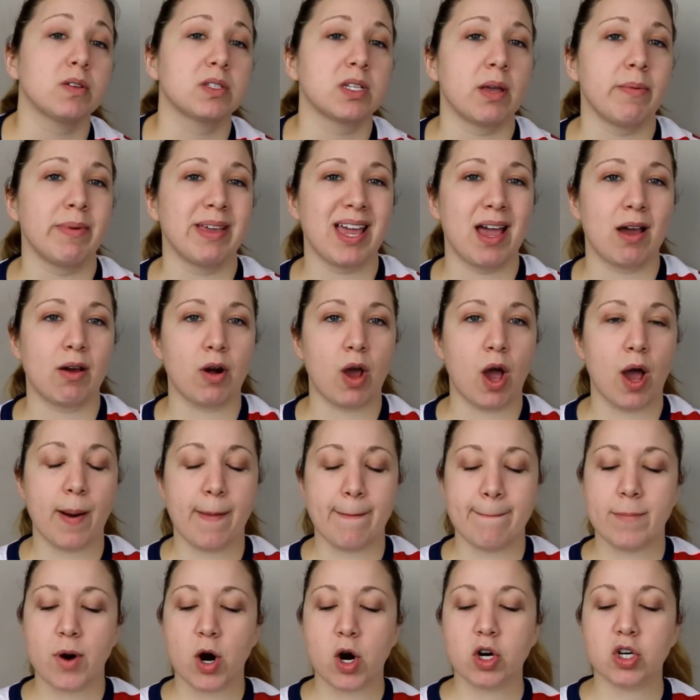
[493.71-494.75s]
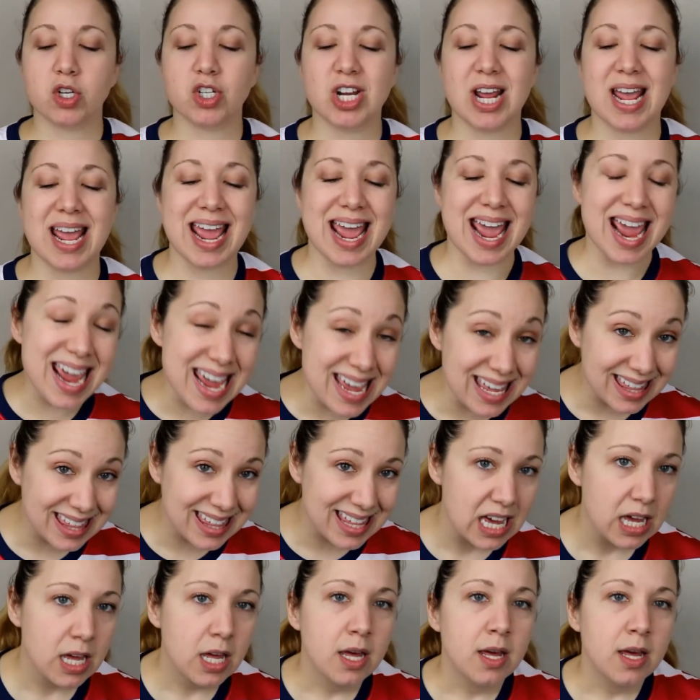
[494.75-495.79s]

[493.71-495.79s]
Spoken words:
It's coming out on March 8th.